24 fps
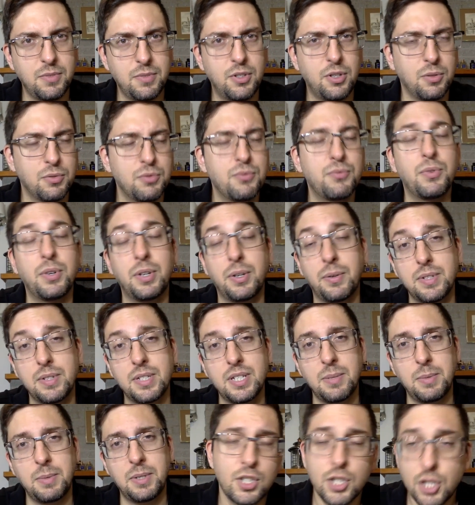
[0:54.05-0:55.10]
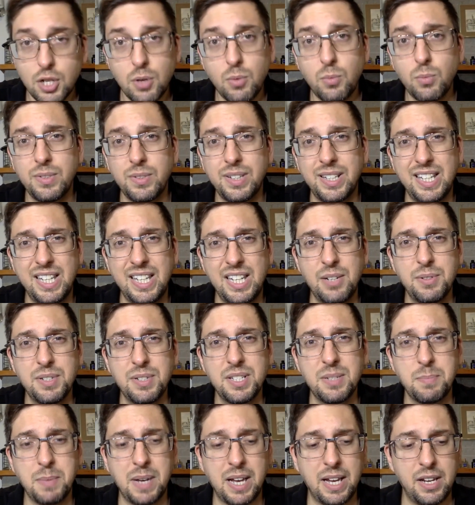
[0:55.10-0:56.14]
those fragrances. So here
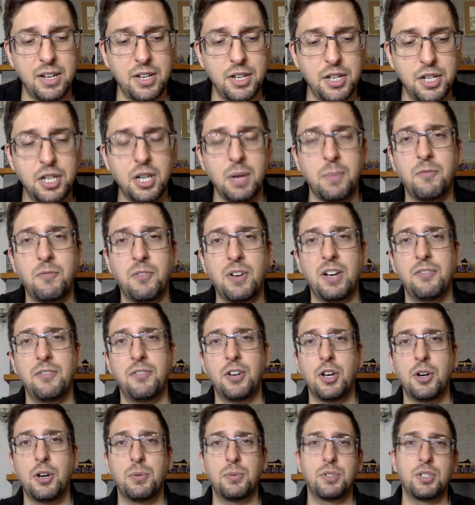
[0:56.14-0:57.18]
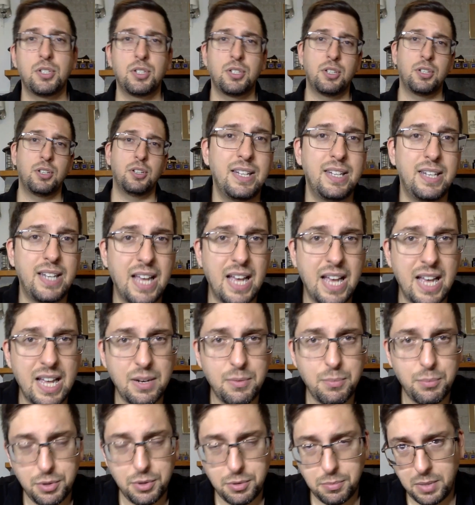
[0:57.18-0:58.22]
is my top 5 notes that
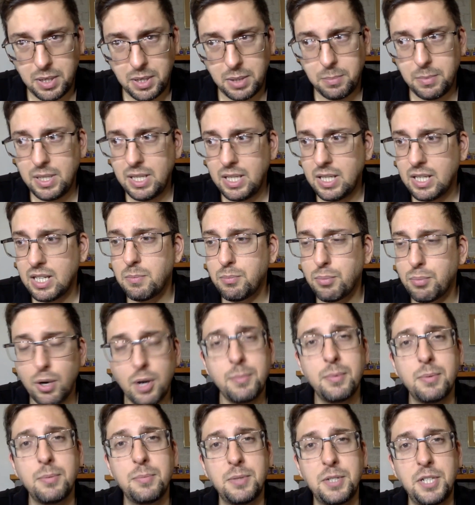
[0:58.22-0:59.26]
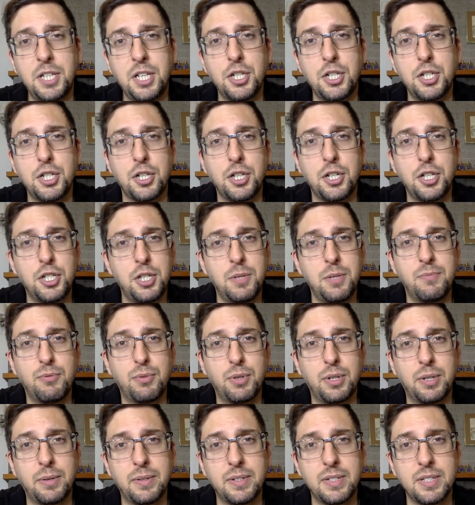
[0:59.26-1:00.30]
will make me probably enjoy a cheap
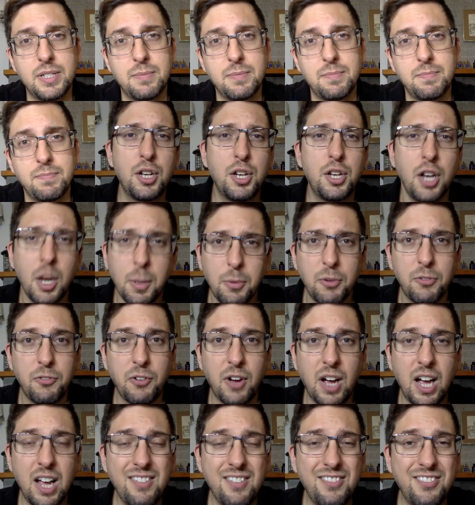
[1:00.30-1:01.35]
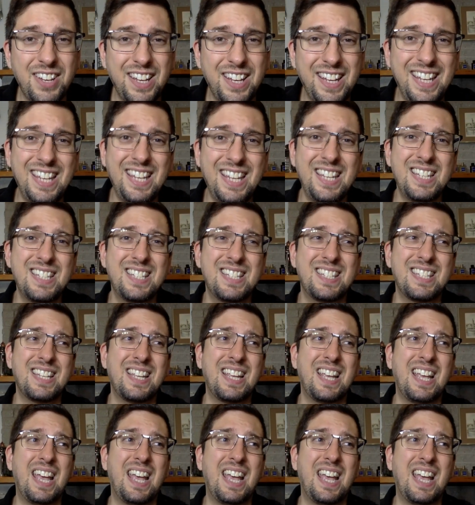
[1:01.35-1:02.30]
fragrance. Number 5 is